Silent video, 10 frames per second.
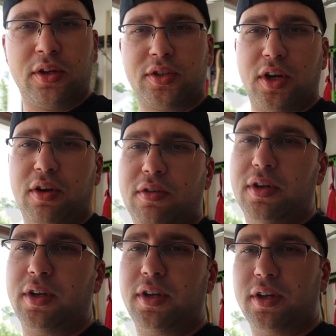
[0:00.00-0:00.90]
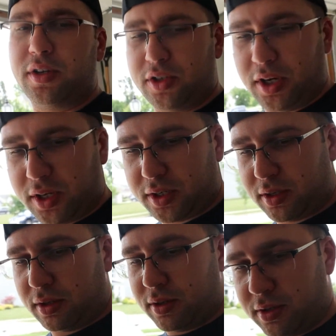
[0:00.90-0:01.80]
So
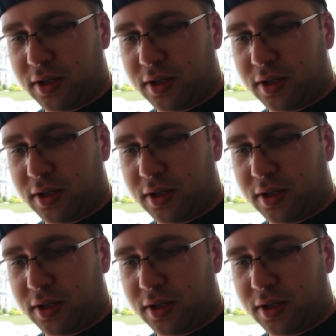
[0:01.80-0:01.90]
just